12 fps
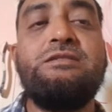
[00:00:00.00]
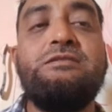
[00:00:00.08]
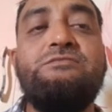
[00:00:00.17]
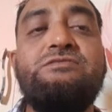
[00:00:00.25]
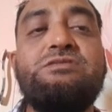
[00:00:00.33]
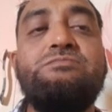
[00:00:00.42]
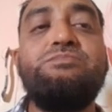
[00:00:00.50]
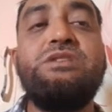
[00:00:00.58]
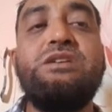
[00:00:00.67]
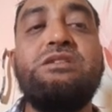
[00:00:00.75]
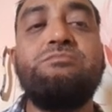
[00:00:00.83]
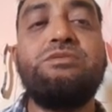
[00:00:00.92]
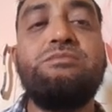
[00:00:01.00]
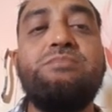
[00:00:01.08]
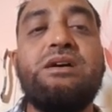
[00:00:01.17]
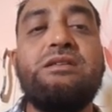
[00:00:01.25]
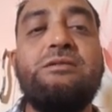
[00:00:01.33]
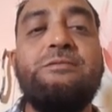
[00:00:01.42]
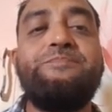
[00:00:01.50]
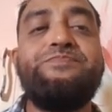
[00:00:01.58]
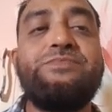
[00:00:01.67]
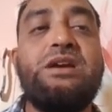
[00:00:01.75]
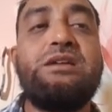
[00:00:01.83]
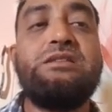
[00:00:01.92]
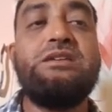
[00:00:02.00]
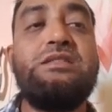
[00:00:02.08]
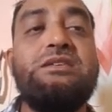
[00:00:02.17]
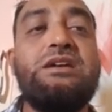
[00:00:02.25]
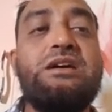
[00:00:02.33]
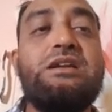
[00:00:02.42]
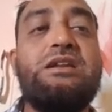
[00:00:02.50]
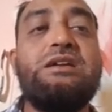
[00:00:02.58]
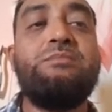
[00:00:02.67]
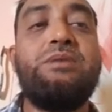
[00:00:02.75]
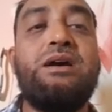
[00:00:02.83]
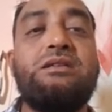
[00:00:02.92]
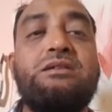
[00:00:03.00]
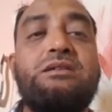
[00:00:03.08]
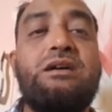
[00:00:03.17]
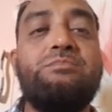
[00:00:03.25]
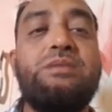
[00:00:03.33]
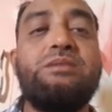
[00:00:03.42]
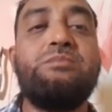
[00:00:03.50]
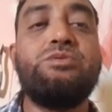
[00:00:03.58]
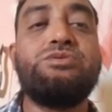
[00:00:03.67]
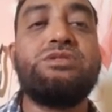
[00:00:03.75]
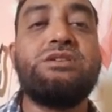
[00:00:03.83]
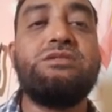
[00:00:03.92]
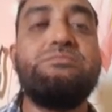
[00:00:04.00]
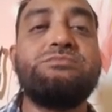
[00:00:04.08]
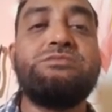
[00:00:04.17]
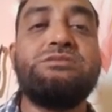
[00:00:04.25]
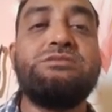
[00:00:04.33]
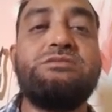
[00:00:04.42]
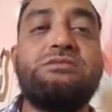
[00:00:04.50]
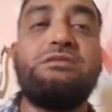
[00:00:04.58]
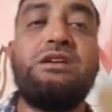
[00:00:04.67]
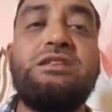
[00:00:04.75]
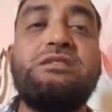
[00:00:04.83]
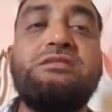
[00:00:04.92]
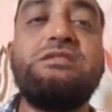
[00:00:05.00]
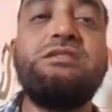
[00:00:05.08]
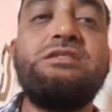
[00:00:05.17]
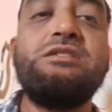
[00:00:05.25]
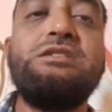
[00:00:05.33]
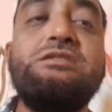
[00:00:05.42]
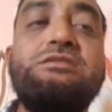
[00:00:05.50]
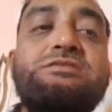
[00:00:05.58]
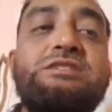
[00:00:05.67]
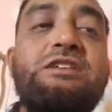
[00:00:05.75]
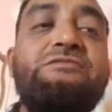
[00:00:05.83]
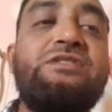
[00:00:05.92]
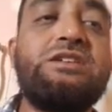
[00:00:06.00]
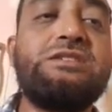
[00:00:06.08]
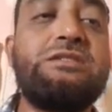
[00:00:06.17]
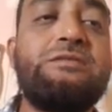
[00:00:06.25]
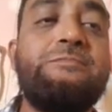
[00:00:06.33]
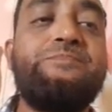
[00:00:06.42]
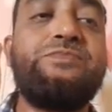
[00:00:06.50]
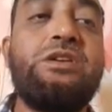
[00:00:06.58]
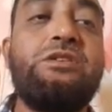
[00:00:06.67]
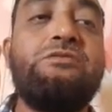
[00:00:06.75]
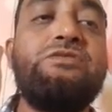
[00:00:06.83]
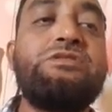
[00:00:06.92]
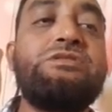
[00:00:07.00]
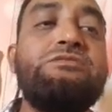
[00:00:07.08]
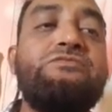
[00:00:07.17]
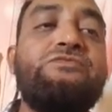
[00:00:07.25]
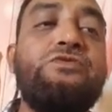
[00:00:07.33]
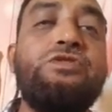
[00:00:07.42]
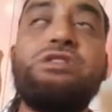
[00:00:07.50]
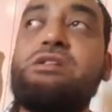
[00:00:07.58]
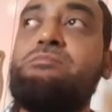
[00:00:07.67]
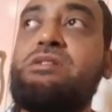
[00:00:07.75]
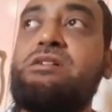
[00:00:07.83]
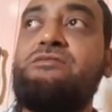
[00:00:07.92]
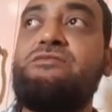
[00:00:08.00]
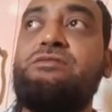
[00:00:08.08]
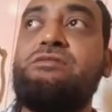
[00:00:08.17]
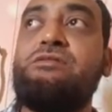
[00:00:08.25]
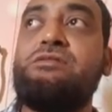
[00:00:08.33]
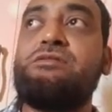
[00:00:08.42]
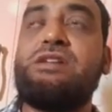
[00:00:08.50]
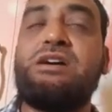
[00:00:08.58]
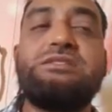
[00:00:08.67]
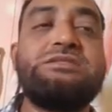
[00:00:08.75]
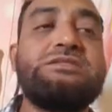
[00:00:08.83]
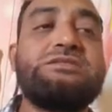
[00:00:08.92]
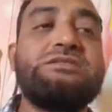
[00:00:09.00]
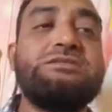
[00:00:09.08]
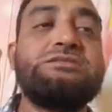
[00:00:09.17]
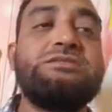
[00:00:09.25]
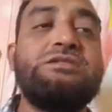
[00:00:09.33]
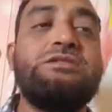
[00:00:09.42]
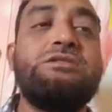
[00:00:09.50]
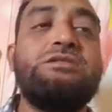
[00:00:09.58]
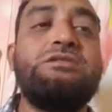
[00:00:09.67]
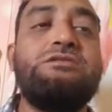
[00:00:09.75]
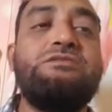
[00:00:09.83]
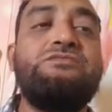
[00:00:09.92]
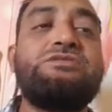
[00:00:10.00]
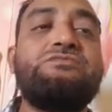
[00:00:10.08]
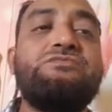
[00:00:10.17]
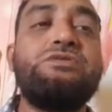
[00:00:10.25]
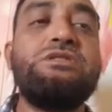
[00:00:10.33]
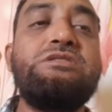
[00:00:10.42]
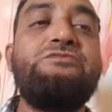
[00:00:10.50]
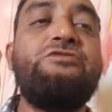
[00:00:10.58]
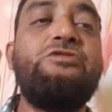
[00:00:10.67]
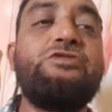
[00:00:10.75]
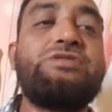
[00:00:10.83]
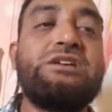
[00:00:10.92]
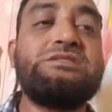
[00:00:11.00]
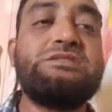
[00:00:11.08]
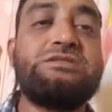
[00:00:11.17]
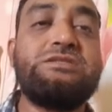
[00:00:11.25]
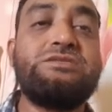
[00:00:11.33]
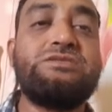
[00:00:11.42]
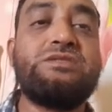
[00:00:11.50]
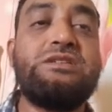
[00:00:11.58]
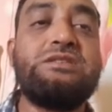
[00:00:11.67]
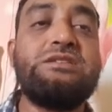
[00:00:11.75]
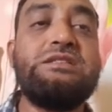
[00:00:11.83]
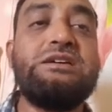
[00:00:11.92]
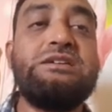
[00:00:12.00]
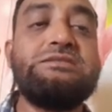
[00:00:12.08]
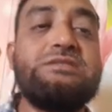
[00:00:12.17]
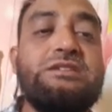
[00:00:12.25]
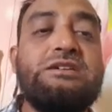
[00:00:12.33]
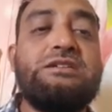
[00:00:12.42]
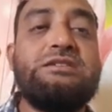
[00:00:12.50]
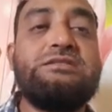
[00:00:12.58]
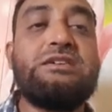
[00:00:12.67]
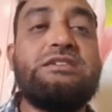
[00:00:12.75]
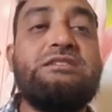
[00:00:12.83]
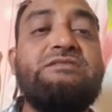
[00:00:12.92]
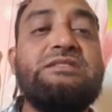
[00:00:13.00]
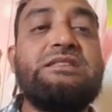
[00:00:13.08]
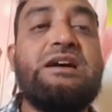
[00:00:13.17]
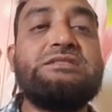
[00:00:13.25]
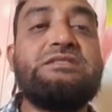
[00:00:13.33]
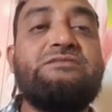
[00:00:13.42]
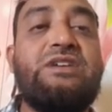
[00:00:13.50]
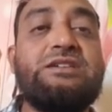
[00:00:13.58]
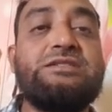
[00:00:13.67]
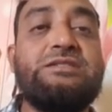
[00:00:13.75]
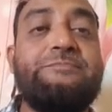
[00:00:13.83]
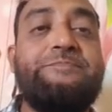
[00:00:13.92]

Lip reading: with b and b bar, and then a and a bar, apply both the terms, getting the same function. With 4 number of transistors, with only 4 transistors, you can realize the given logic function.